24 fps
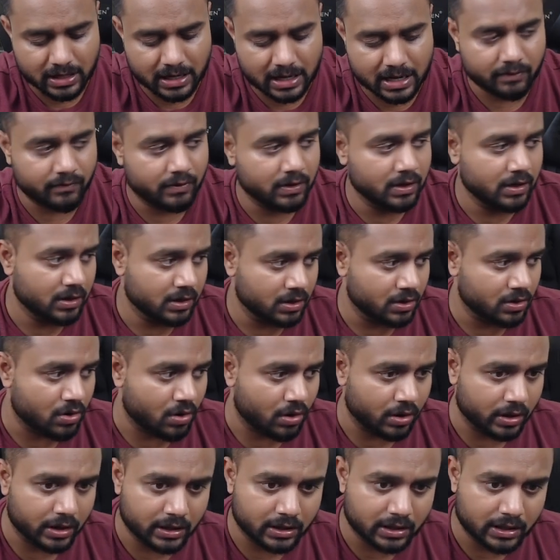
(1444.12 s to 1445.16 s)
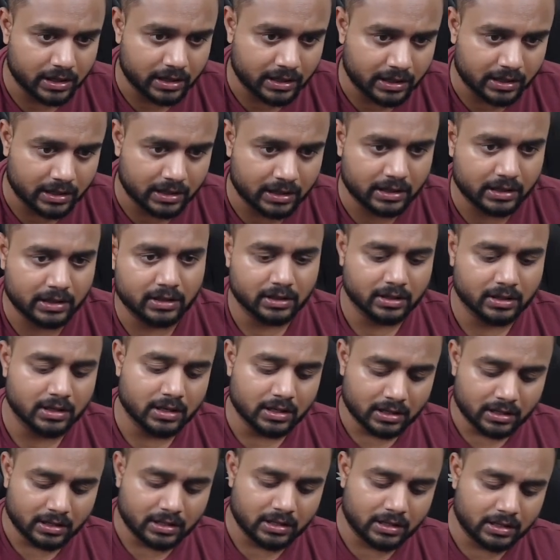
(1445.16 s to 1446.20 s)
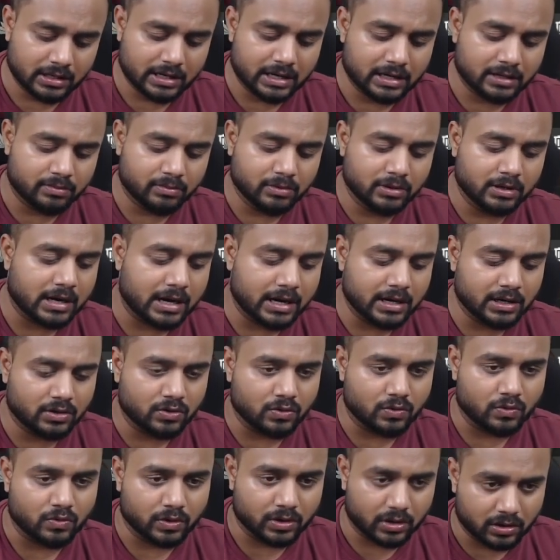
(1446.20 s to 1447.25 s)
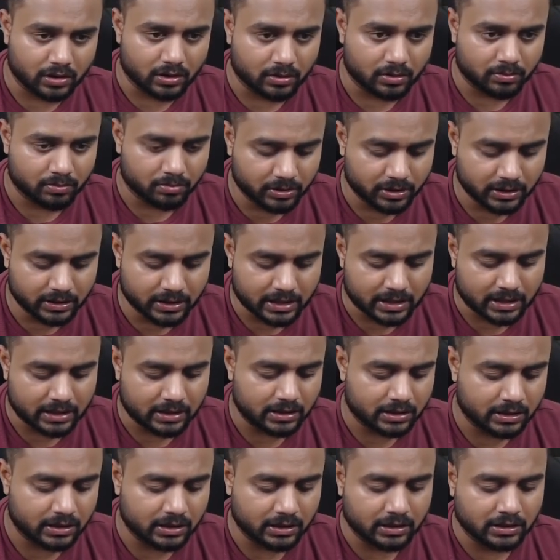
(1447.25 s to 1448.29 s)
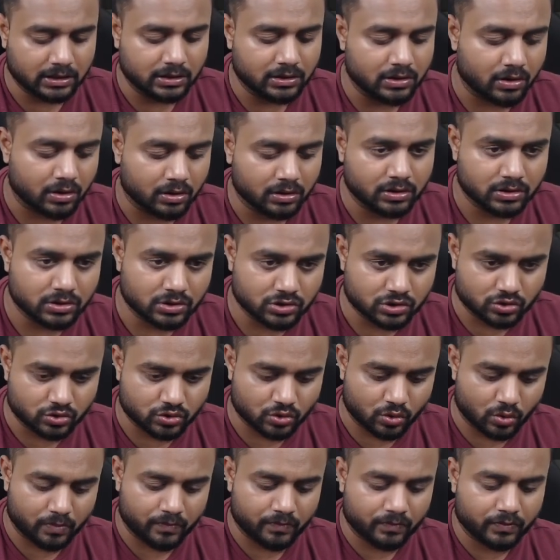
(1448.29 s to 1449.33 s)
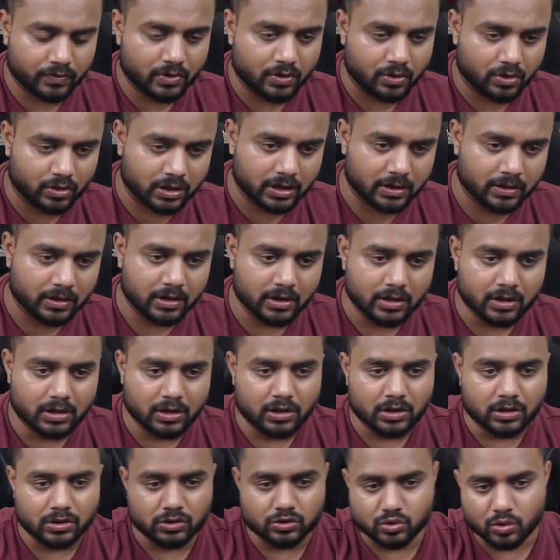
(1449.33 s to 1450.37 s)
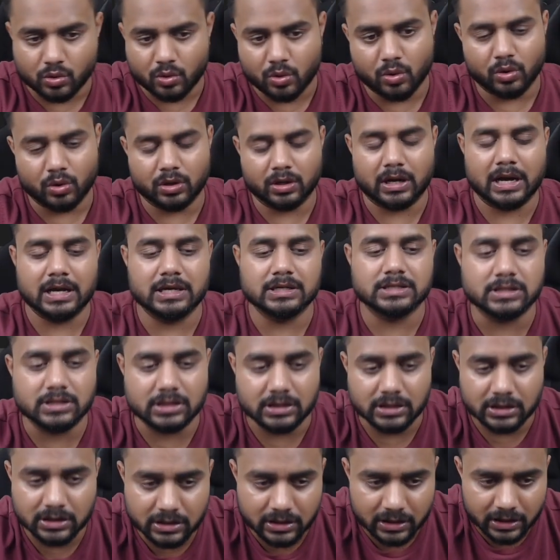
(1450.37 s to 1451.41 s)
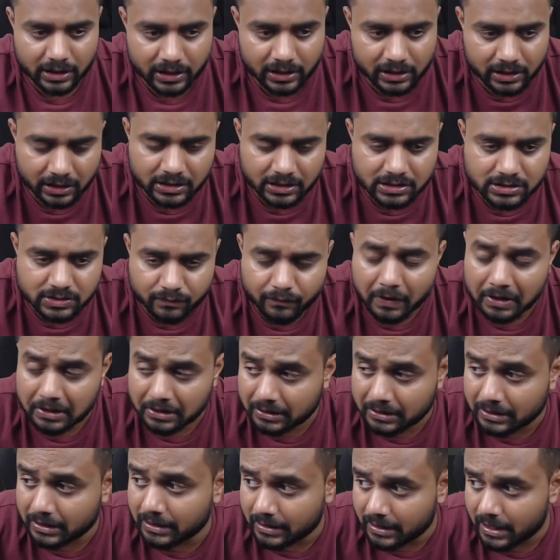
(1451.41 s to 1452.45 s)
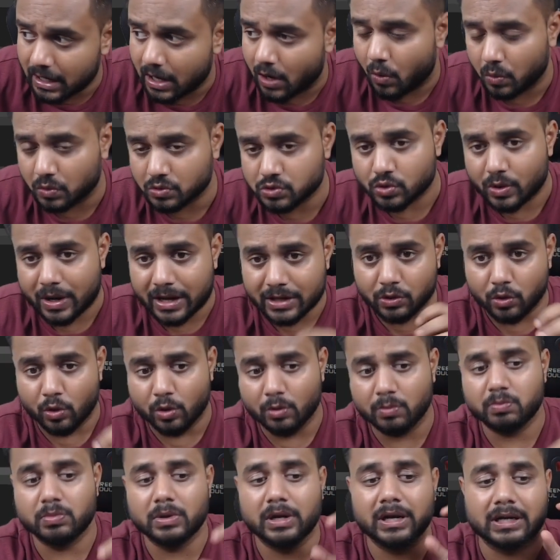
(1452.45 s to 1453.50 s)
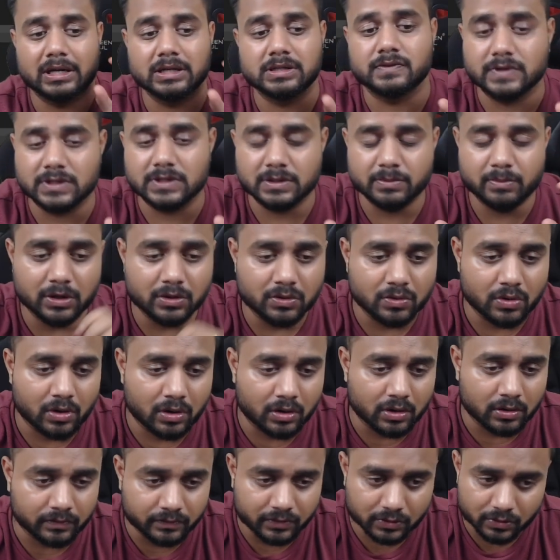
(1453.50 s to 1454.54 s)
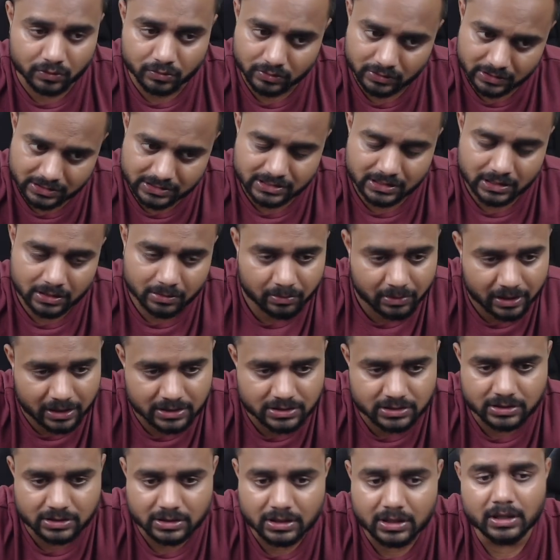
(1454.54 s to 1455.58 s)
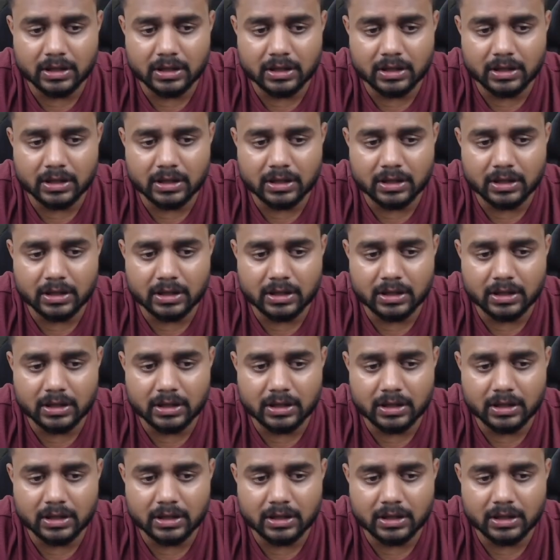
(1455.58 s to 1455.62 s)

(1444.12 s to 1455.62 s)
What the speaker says: I will call it, and let me write over here PLT.show. okay, so guys see it is working now. So I hope it is visible to all of you. This image